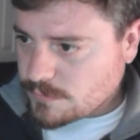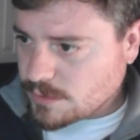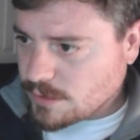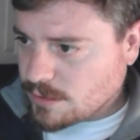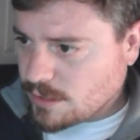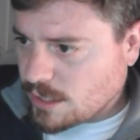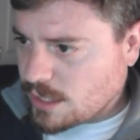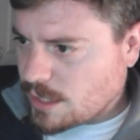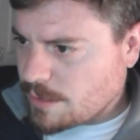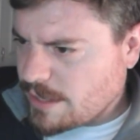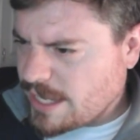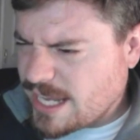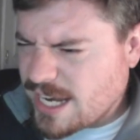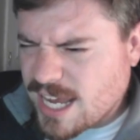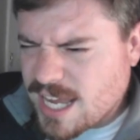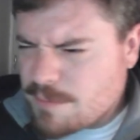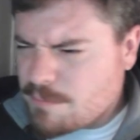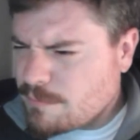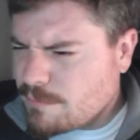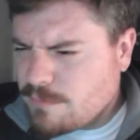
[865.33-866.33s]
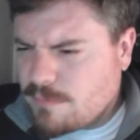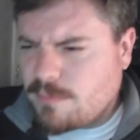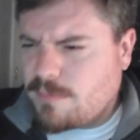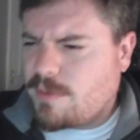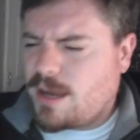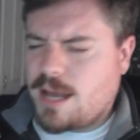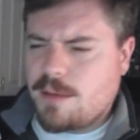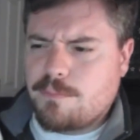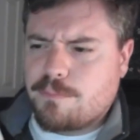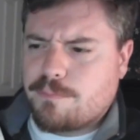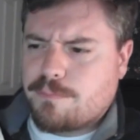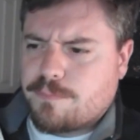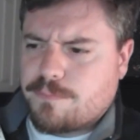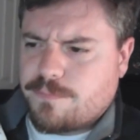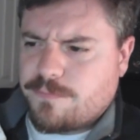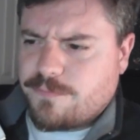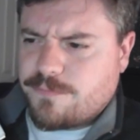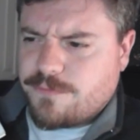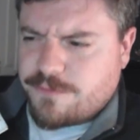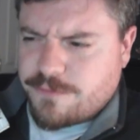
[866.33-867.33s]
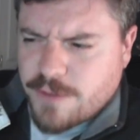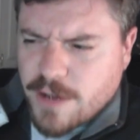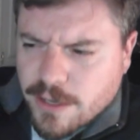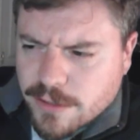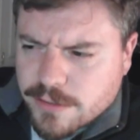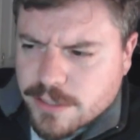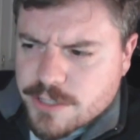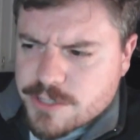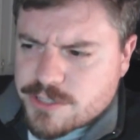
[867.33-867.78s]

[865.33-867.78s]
and I'm fairly